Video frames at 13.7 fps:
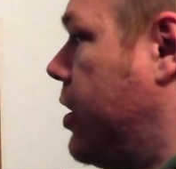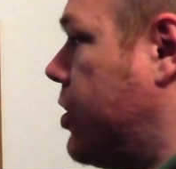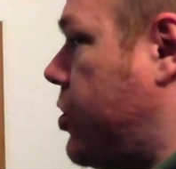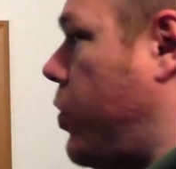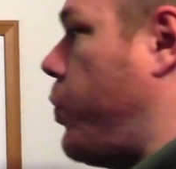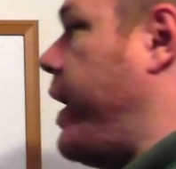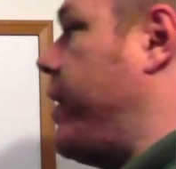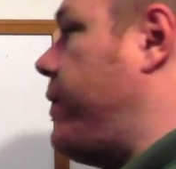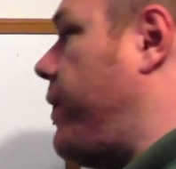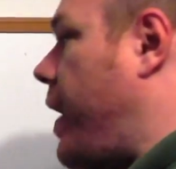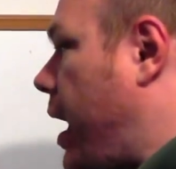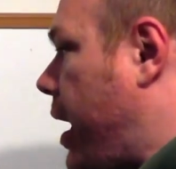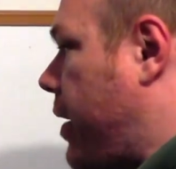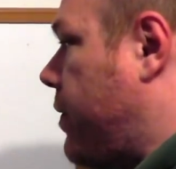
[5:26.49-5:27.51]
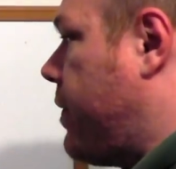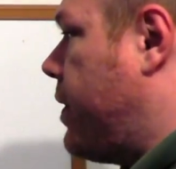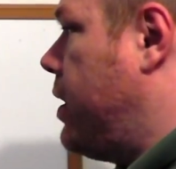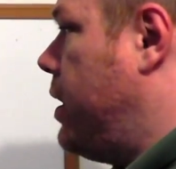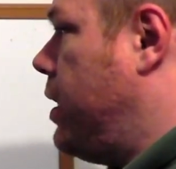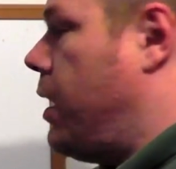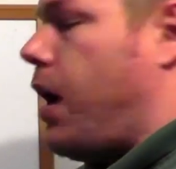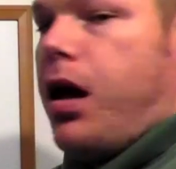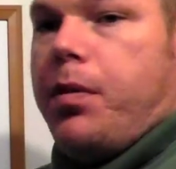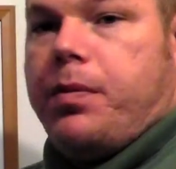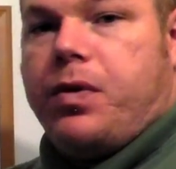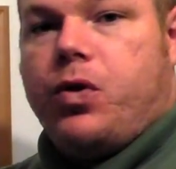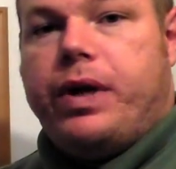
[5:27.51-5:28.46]
So RAID 5
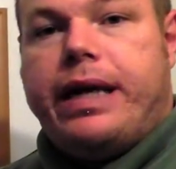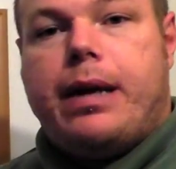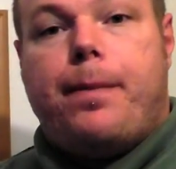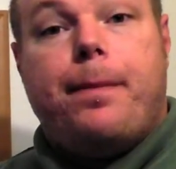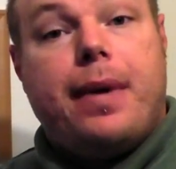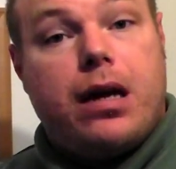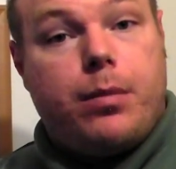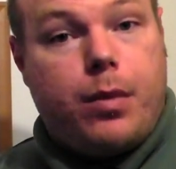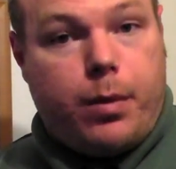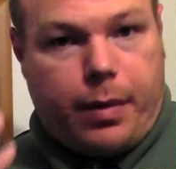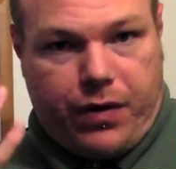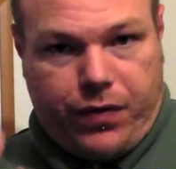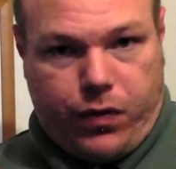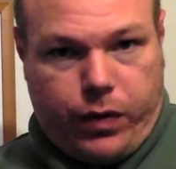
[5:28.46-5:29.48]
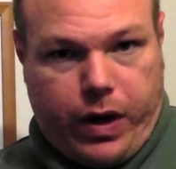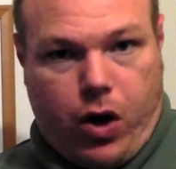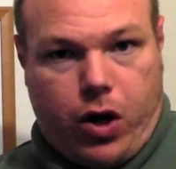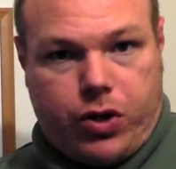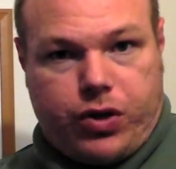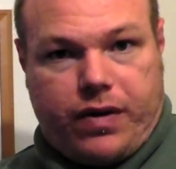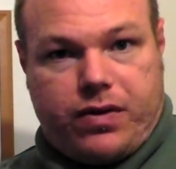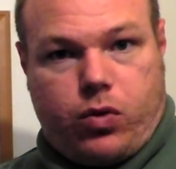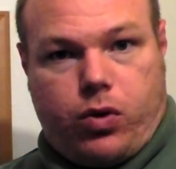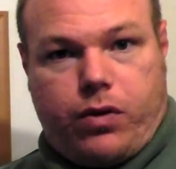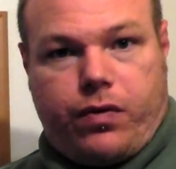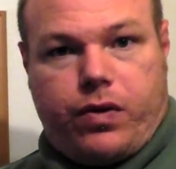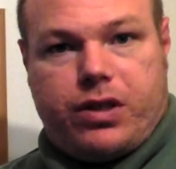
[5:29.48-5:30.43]
um, you need a minimum of three hard drives in
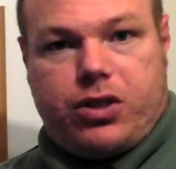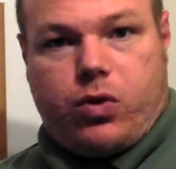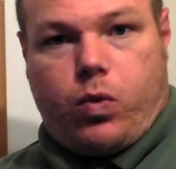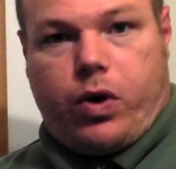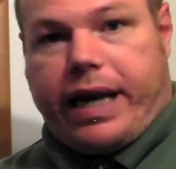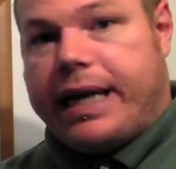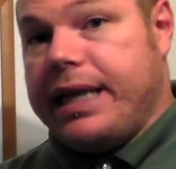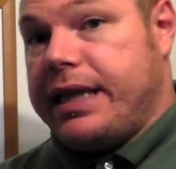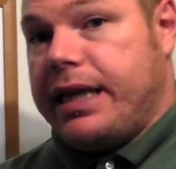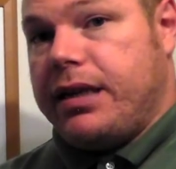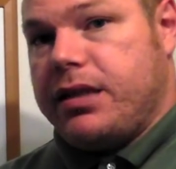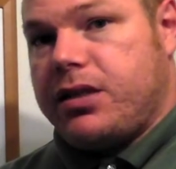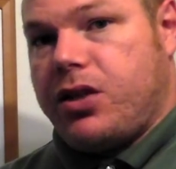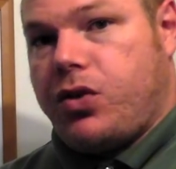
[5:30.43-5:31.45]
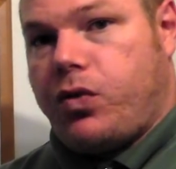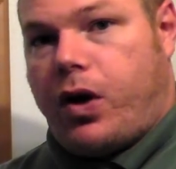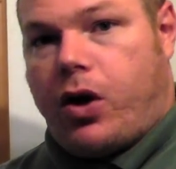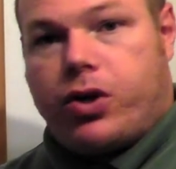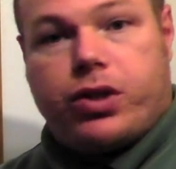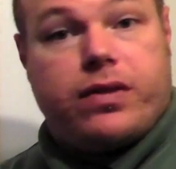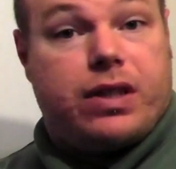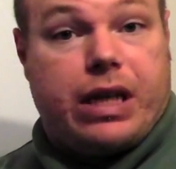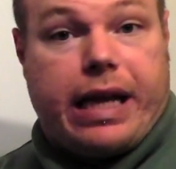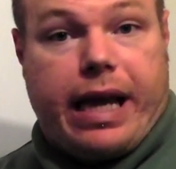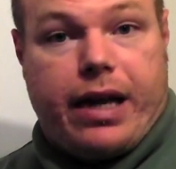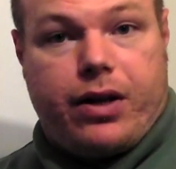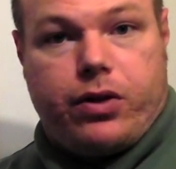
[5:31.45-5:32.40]
order for this to work. Anything less than three hard drives and you
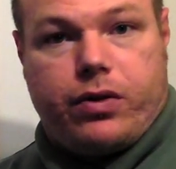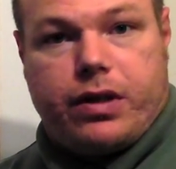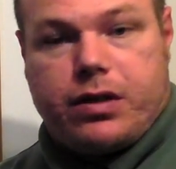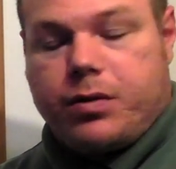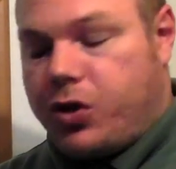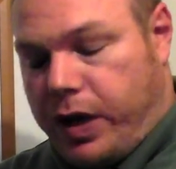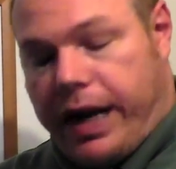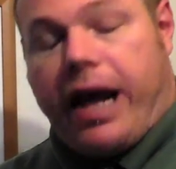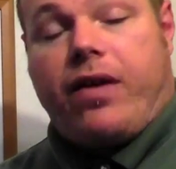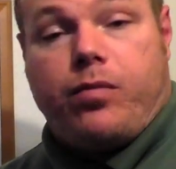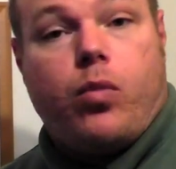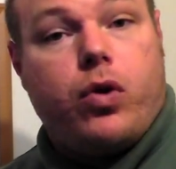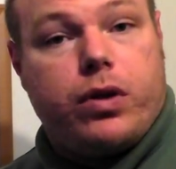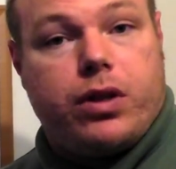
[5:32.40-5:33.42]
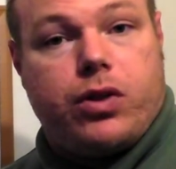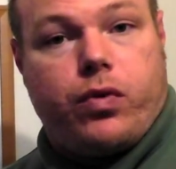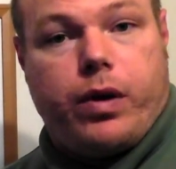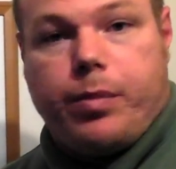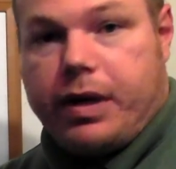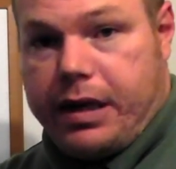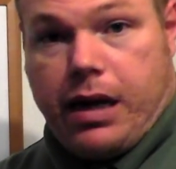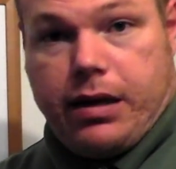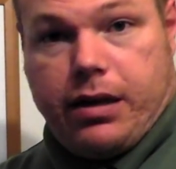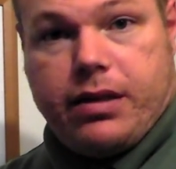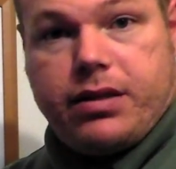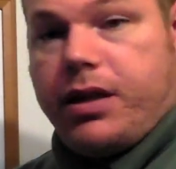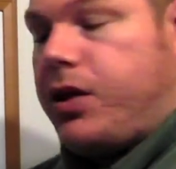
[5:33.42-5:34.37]
can't do this. You can have more than three, but not
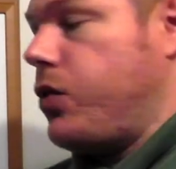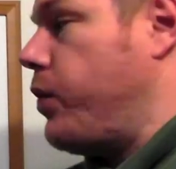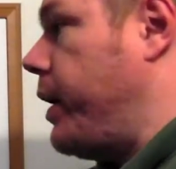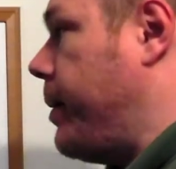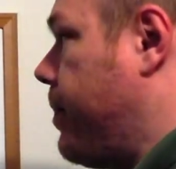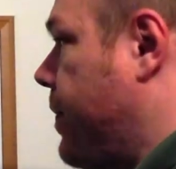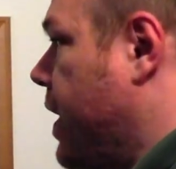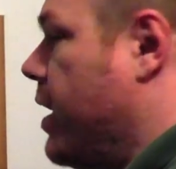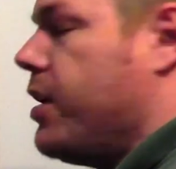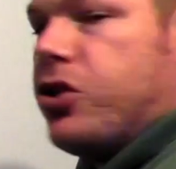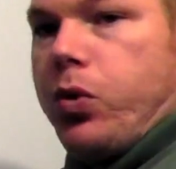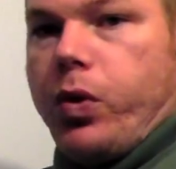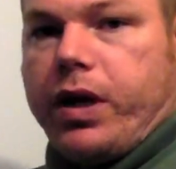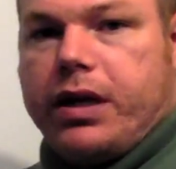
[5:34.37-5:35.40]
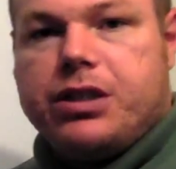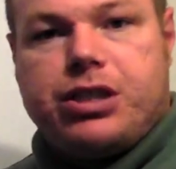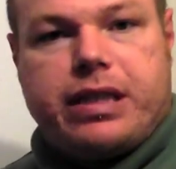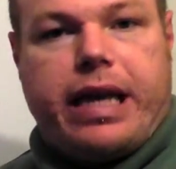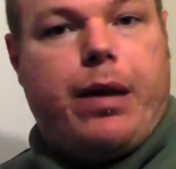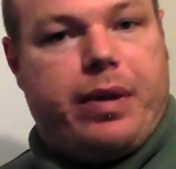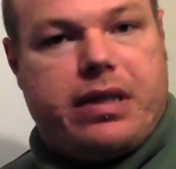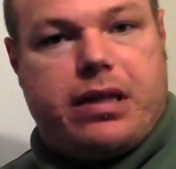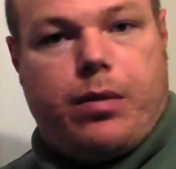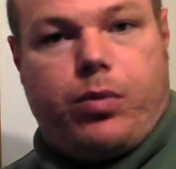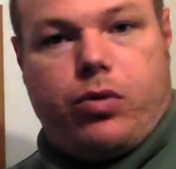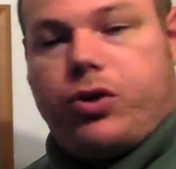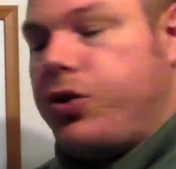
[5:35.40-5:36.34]
less than three. So we're gonna just keep it
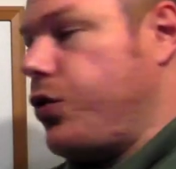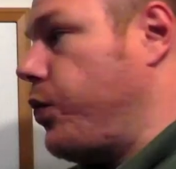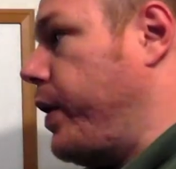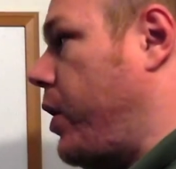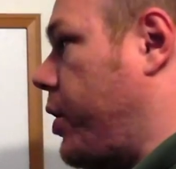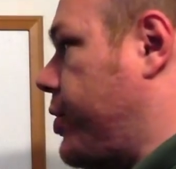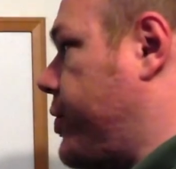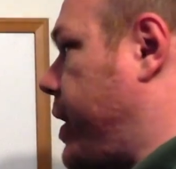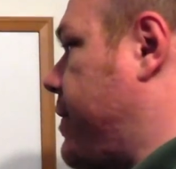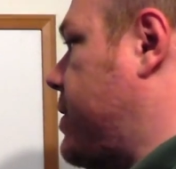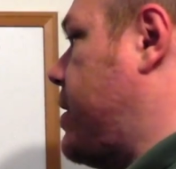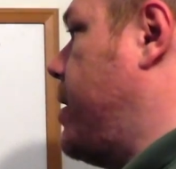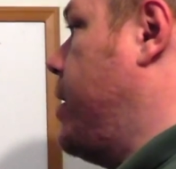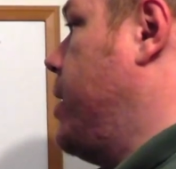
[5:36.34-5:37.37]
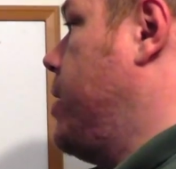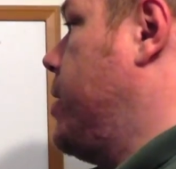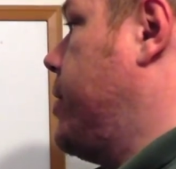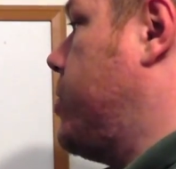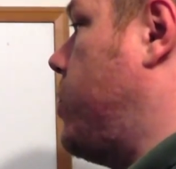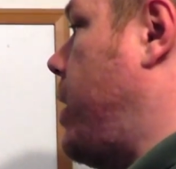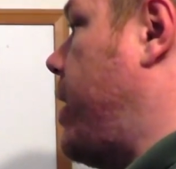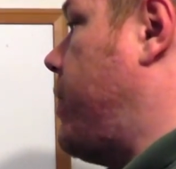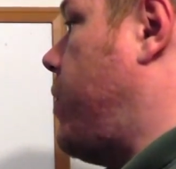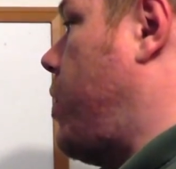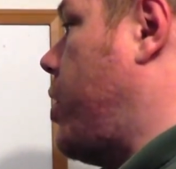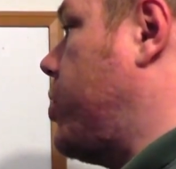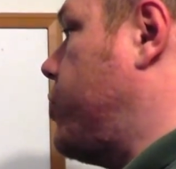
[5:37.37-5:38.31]
simple and do three hard drives. So we'll
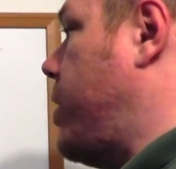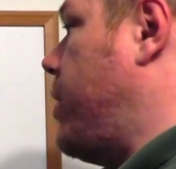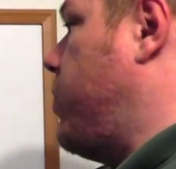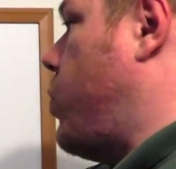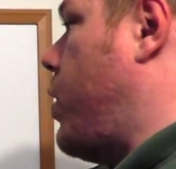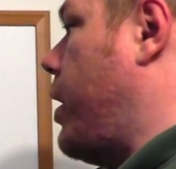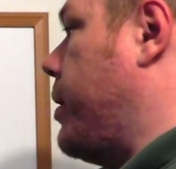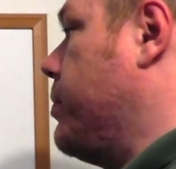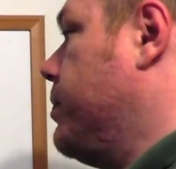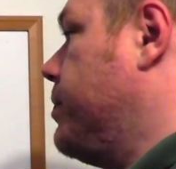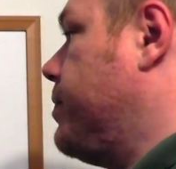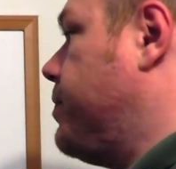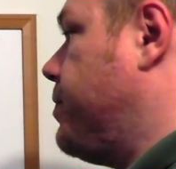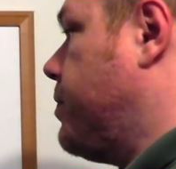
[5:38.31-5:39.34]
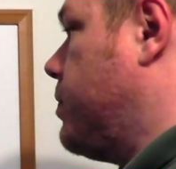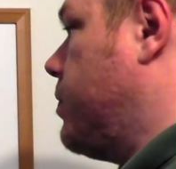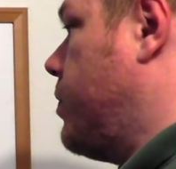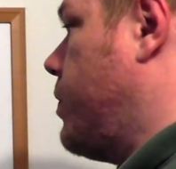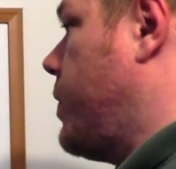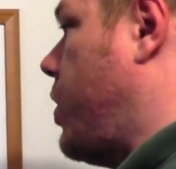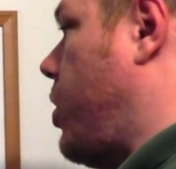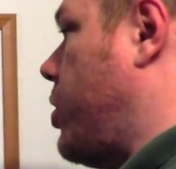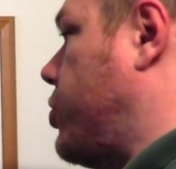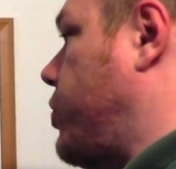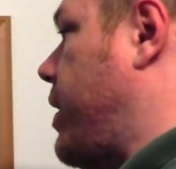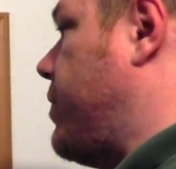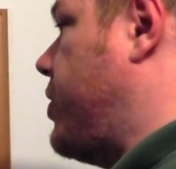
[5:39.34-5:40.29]
have hard drive one,
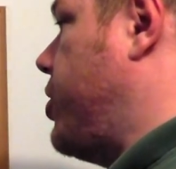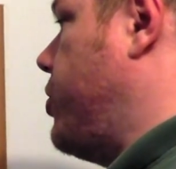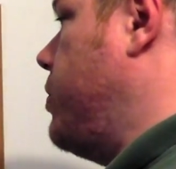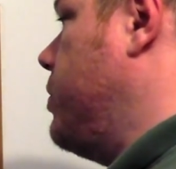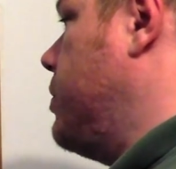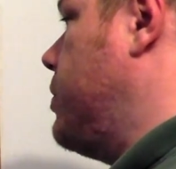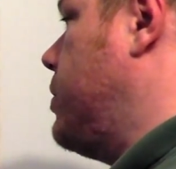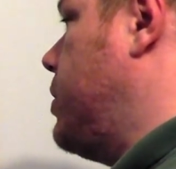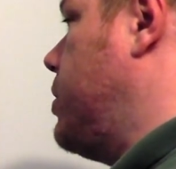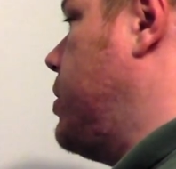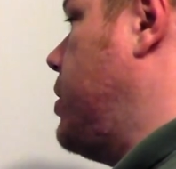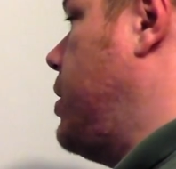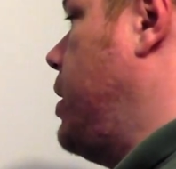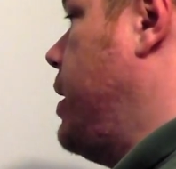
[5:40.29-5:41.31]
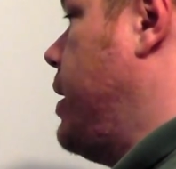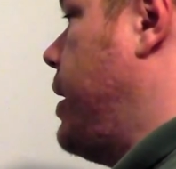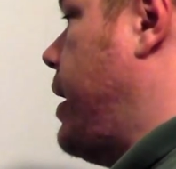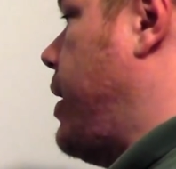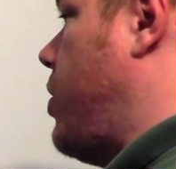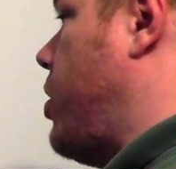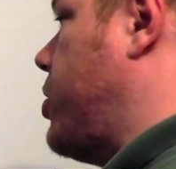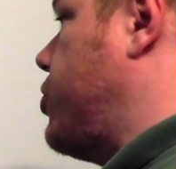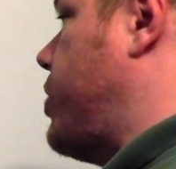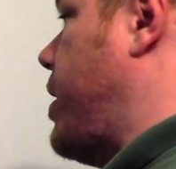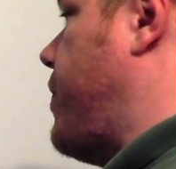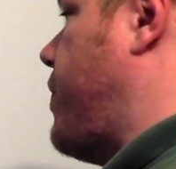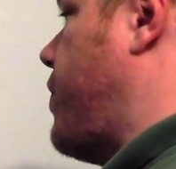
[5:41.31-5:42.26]
hard drive two, and hard
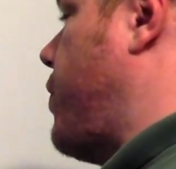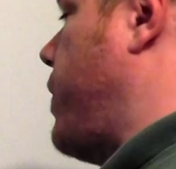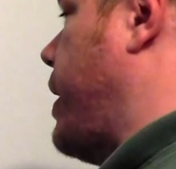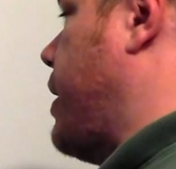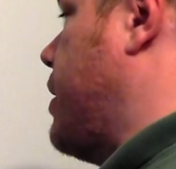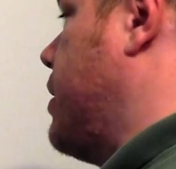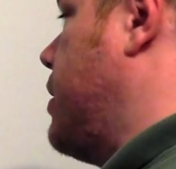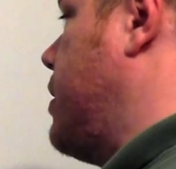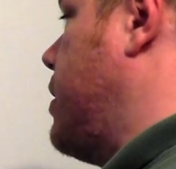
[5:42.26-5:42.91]
drive three.